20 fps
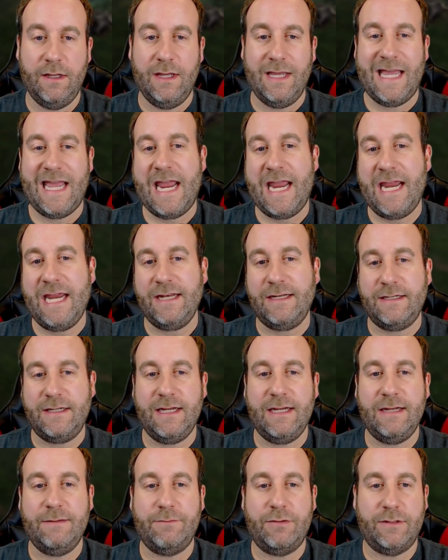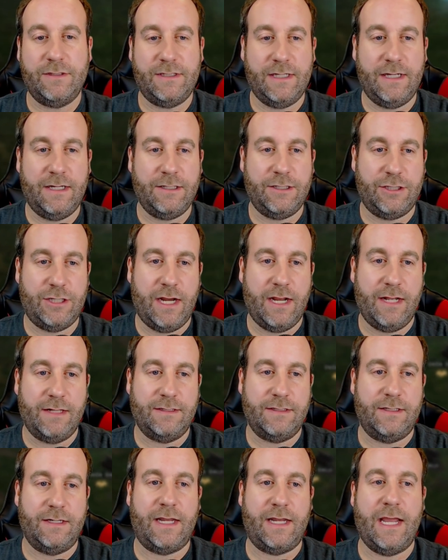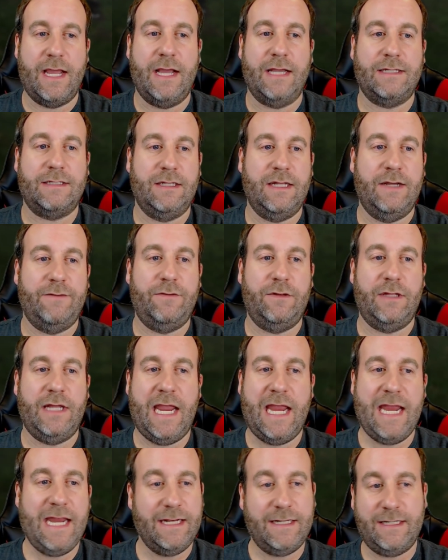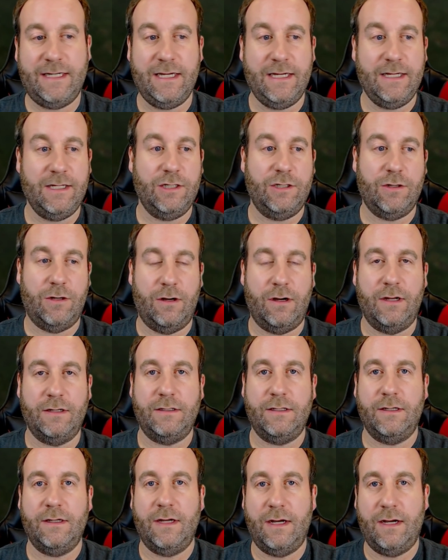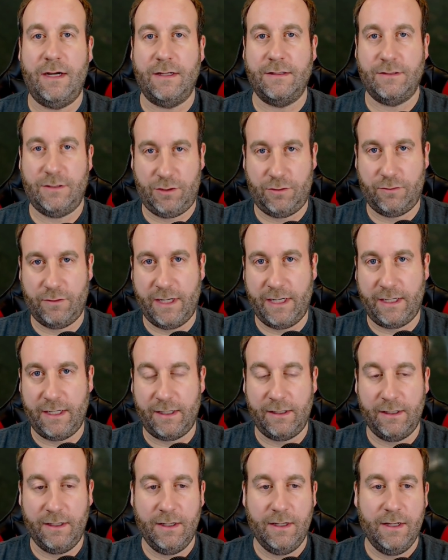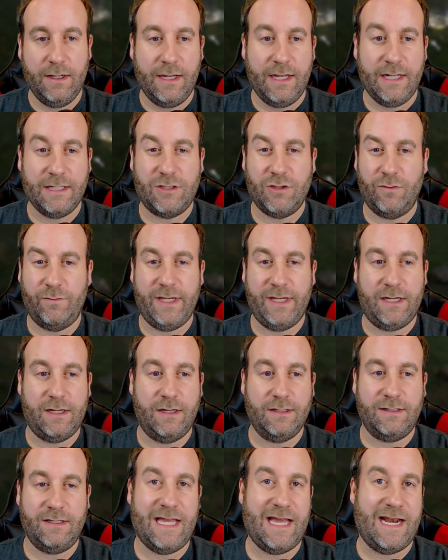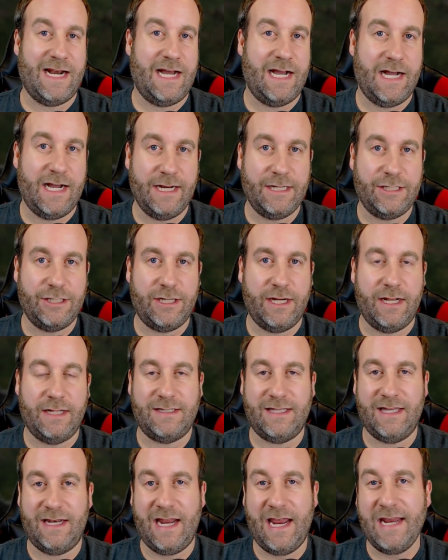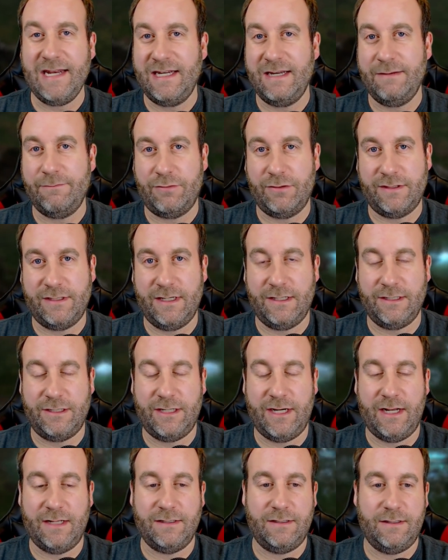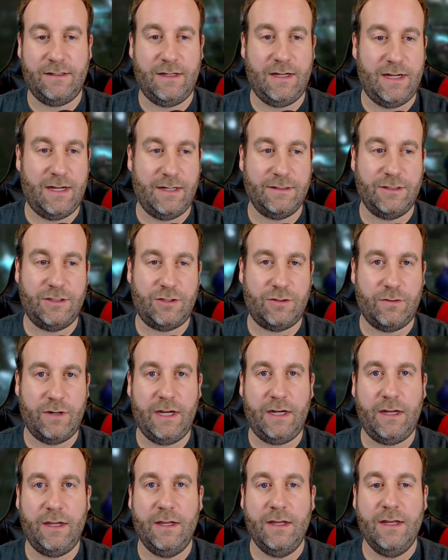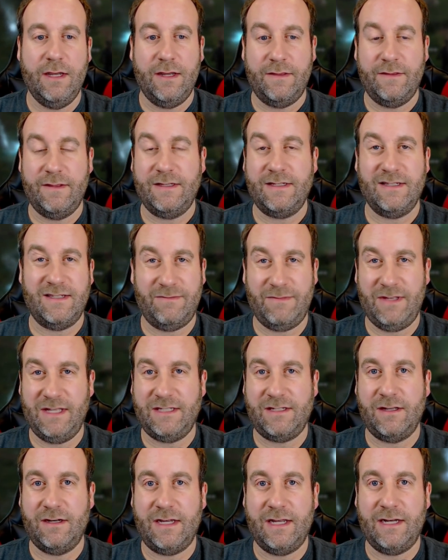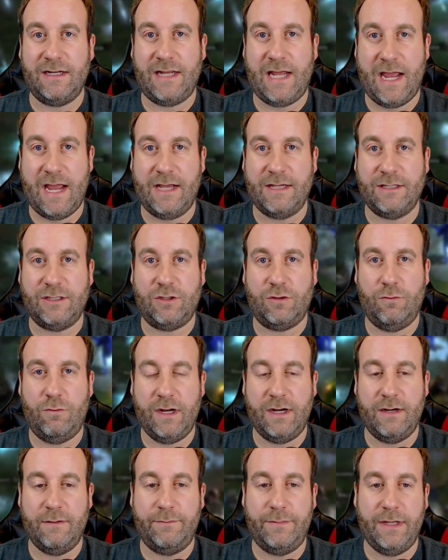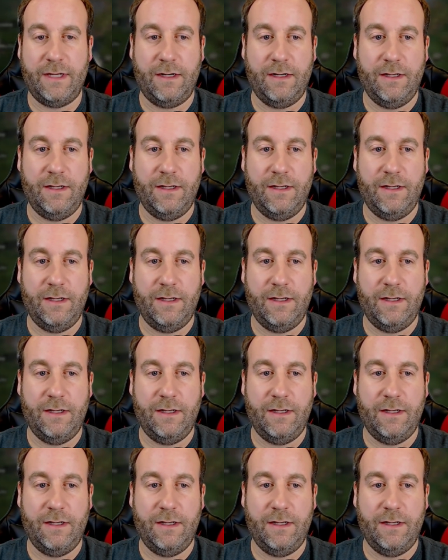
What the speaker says: 18% chance to cast level 18 taunt on striking. And so because of that high chance, that 18% chance on strike, this is something that's going to get cast quite a bit.